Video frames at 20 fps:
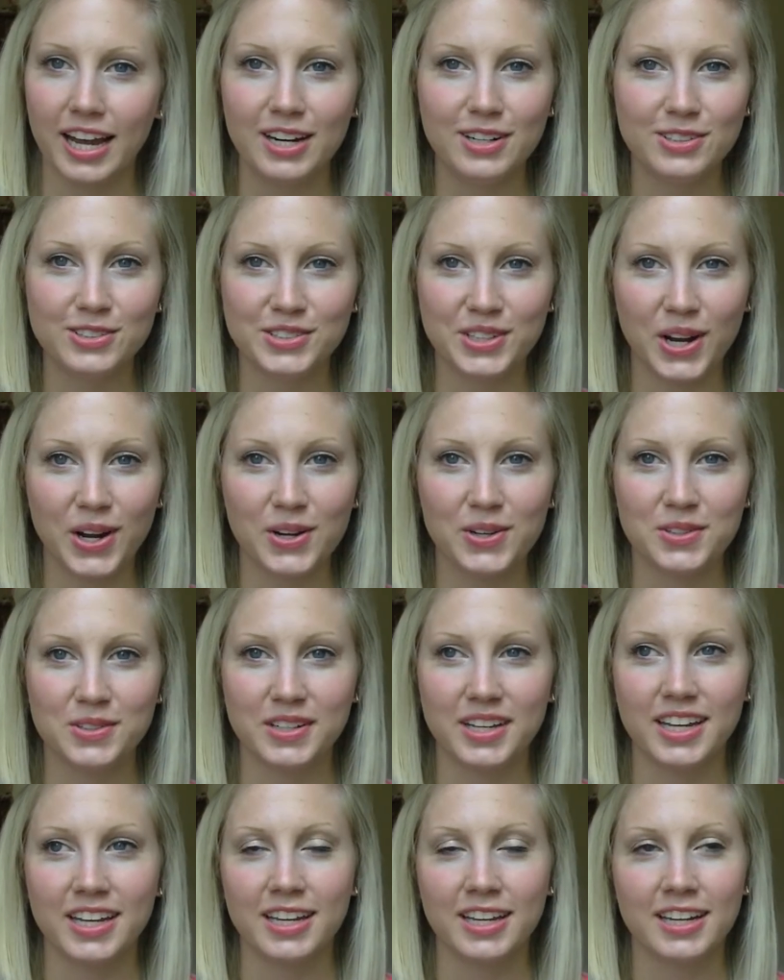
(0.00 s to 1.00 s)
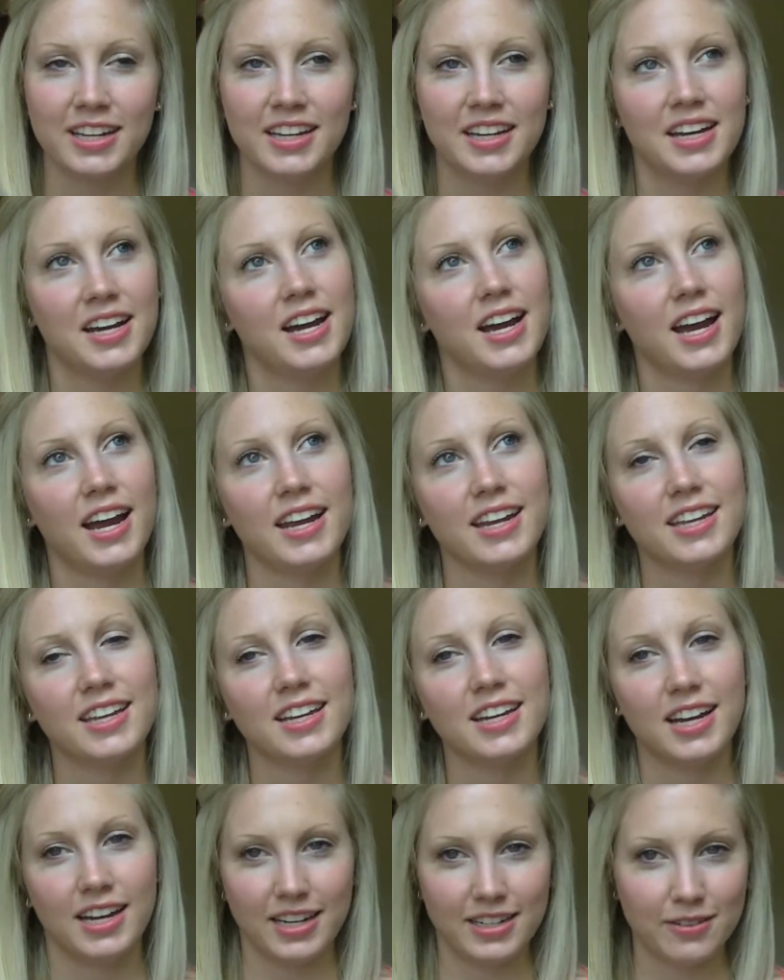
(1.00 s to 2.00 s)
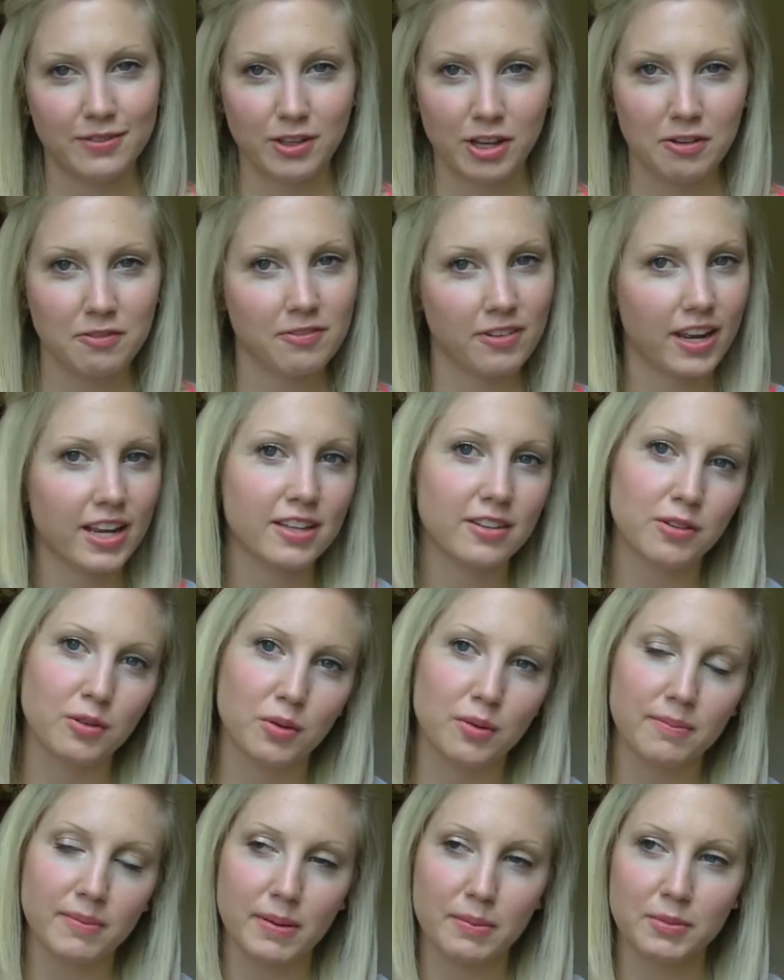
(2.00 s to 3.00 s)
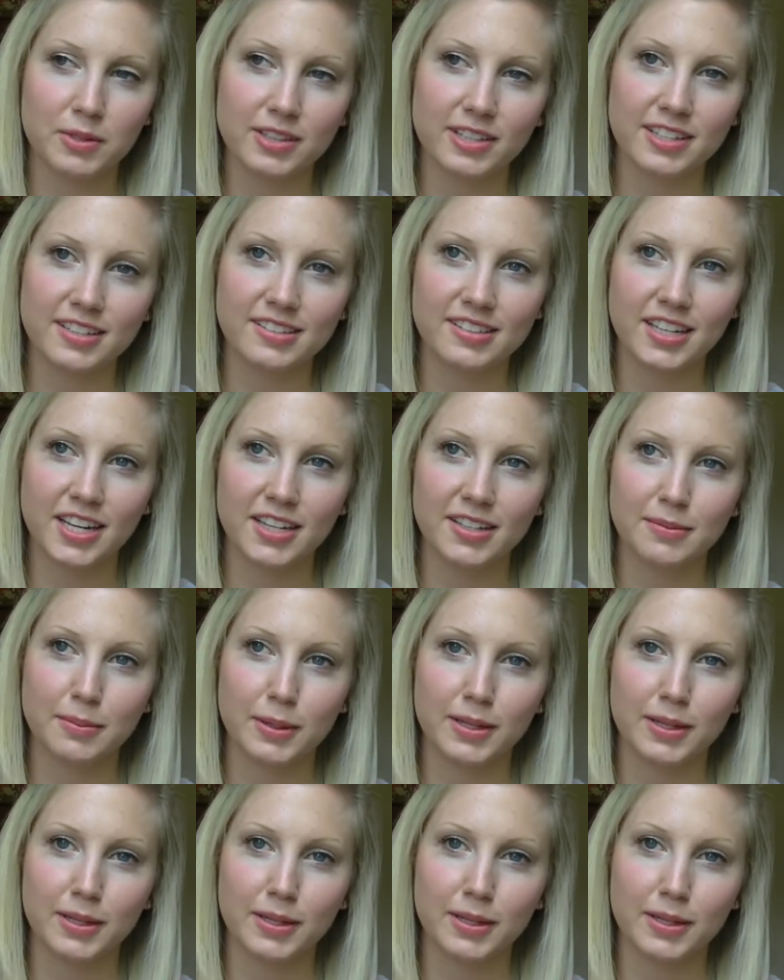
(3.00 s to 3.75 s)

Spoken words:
I don't know, like, I can kind of like vaguely remember these things,